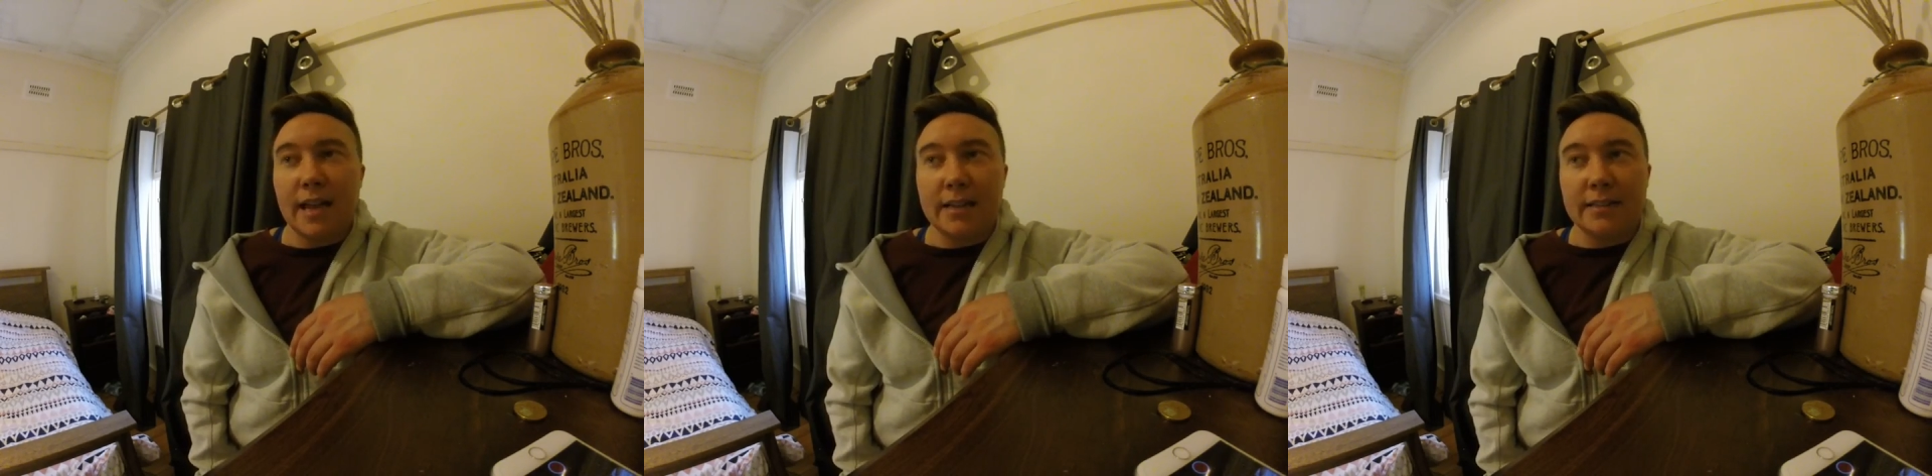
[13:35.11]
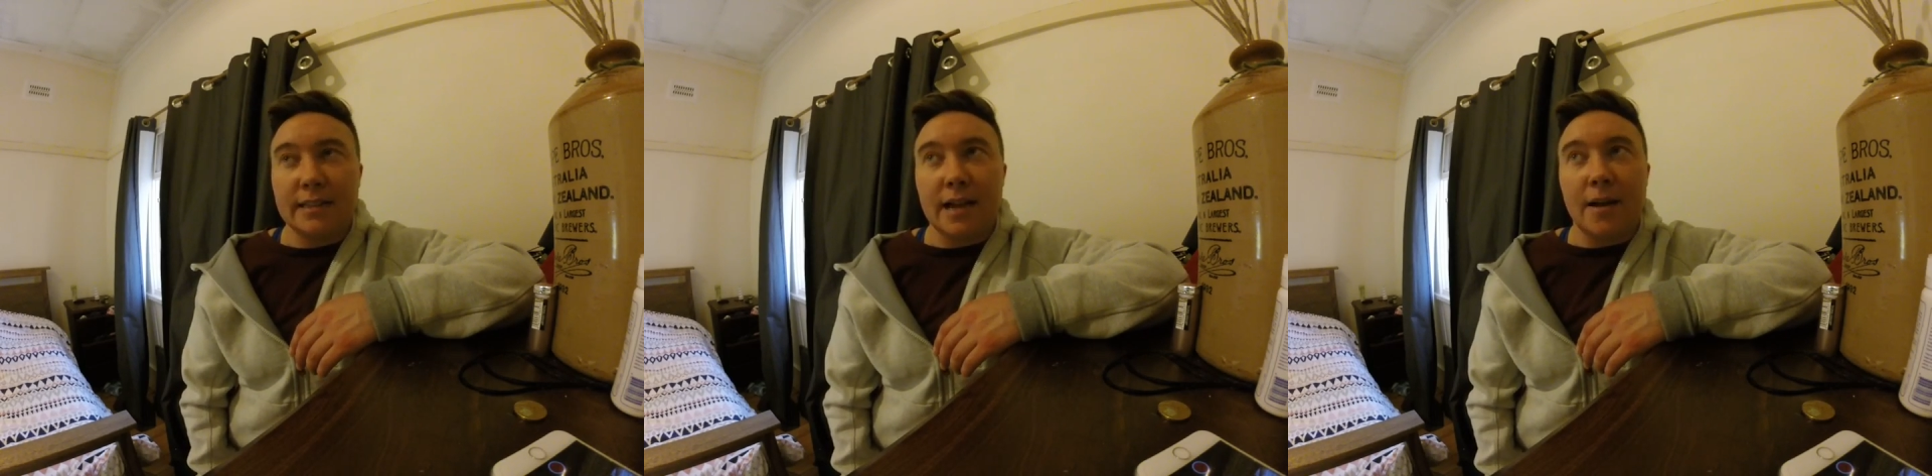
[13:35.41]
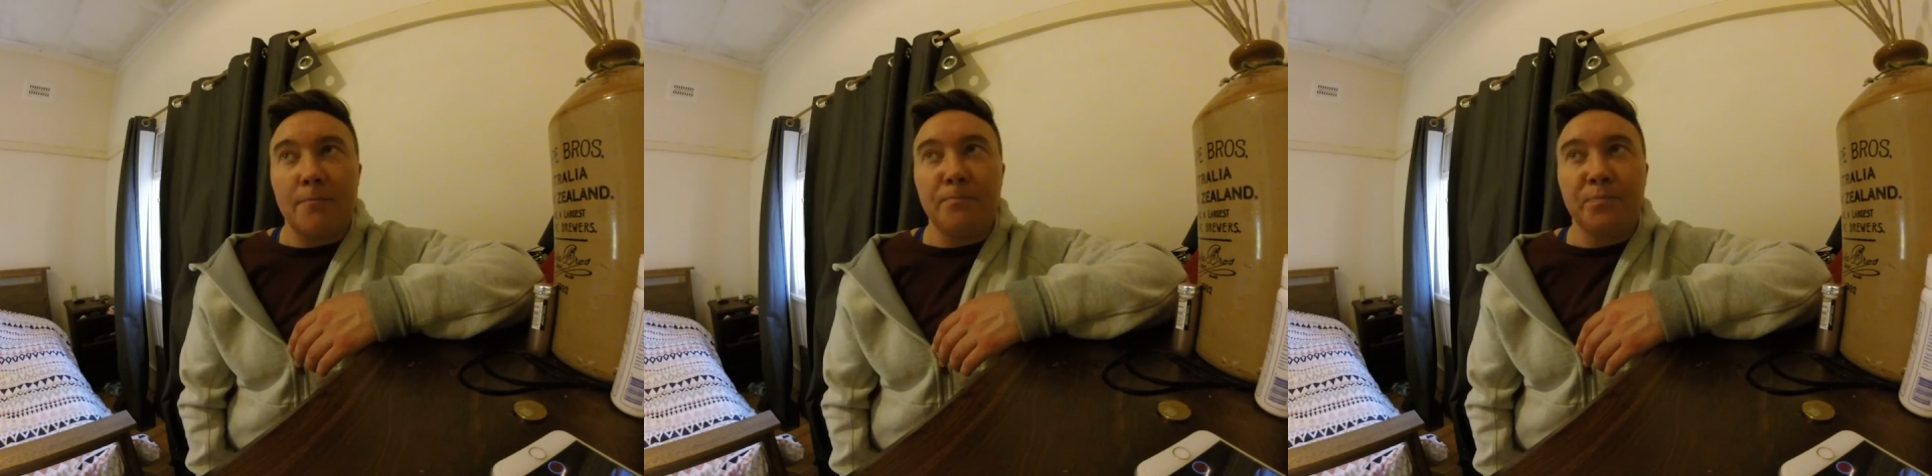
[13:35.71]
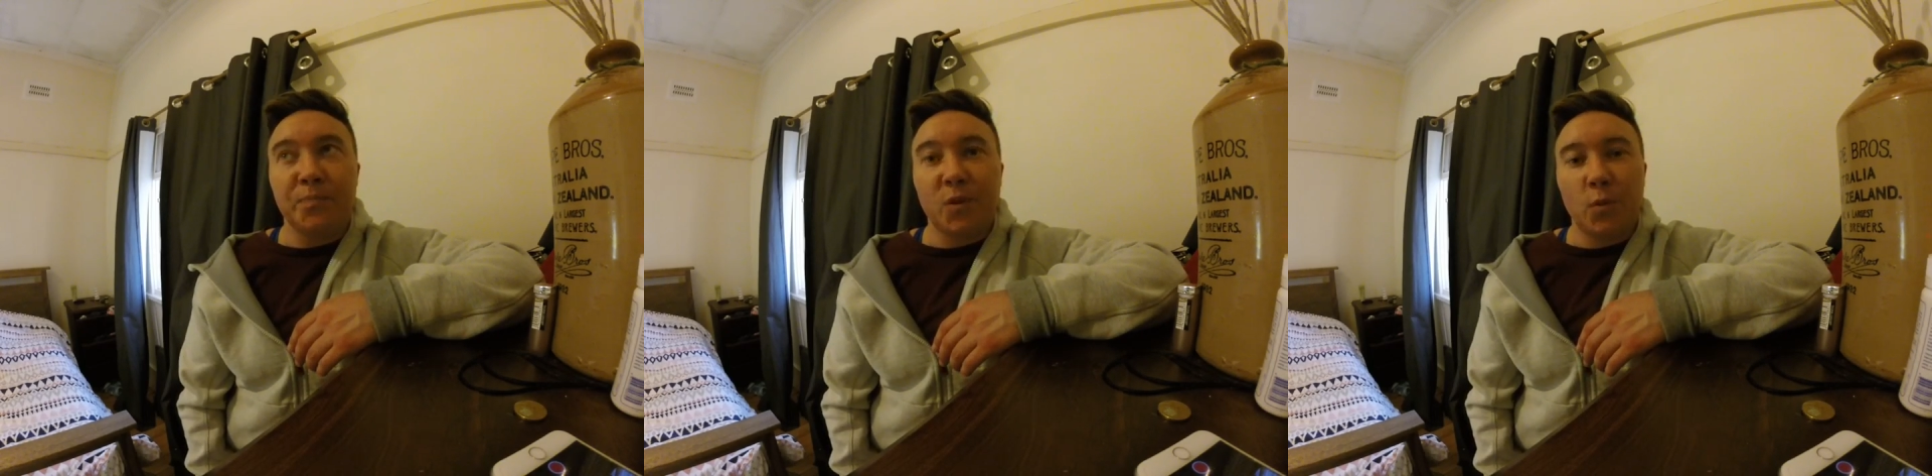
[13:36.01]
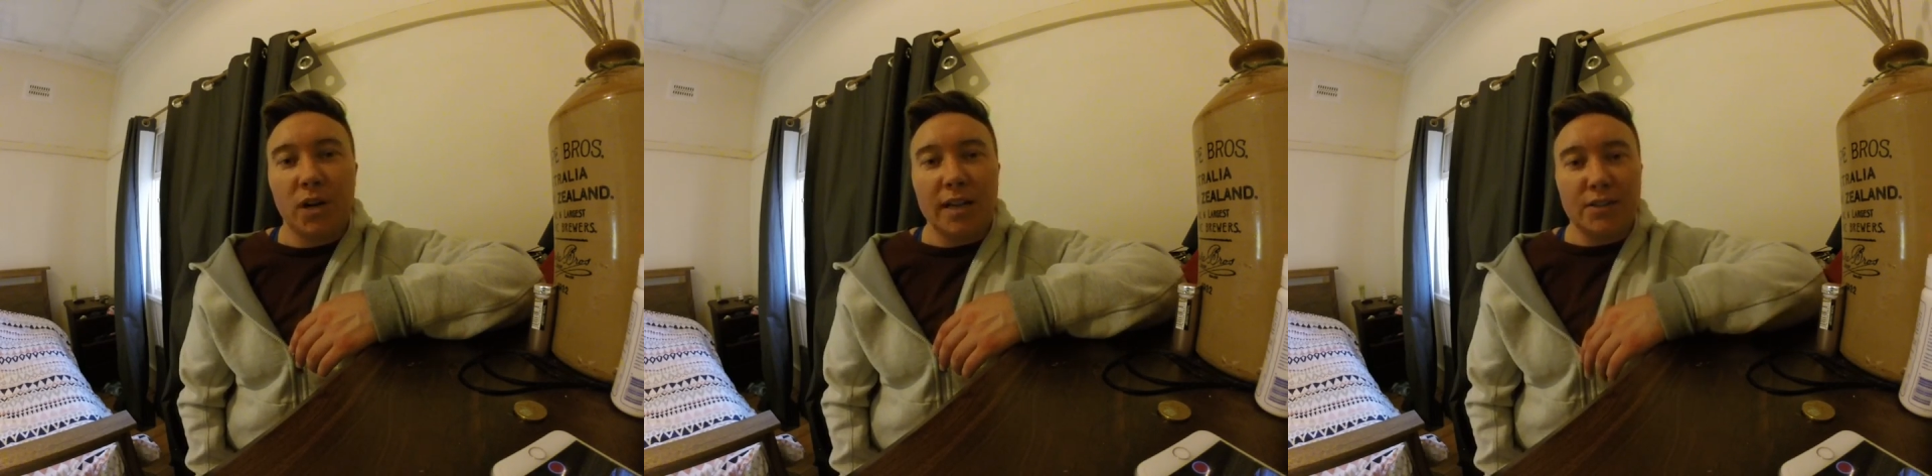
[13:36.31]
And
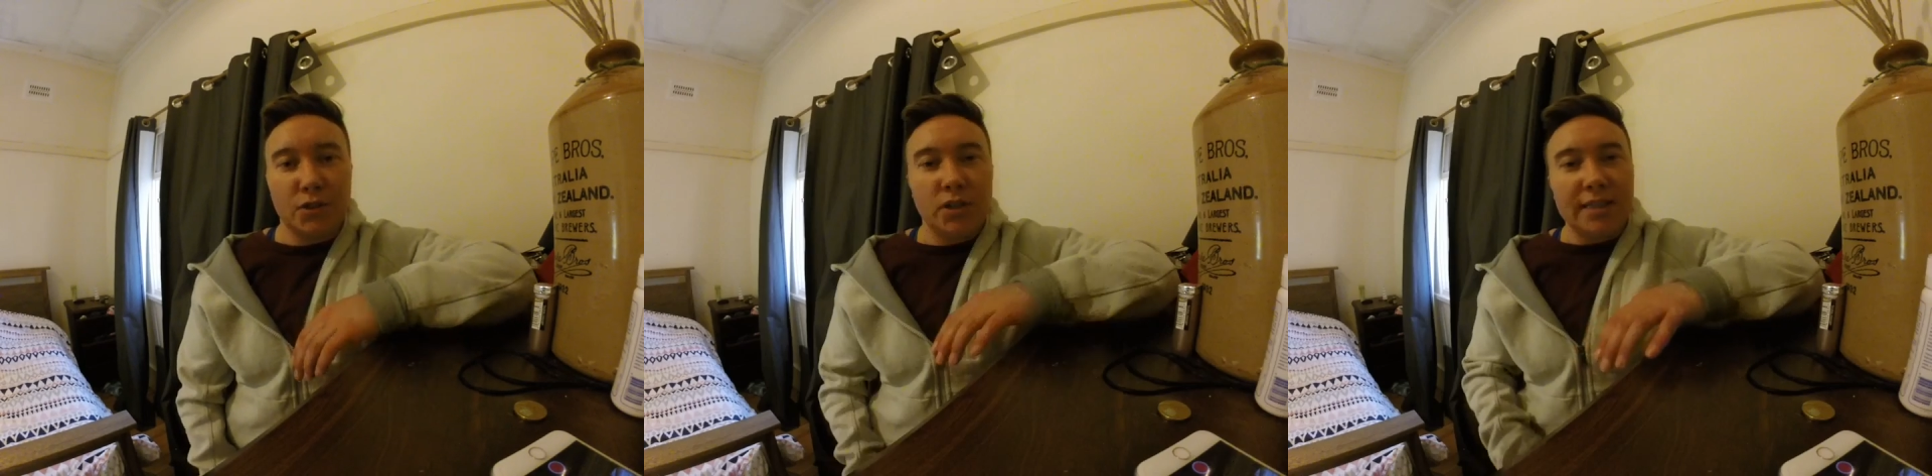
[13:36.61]
what I do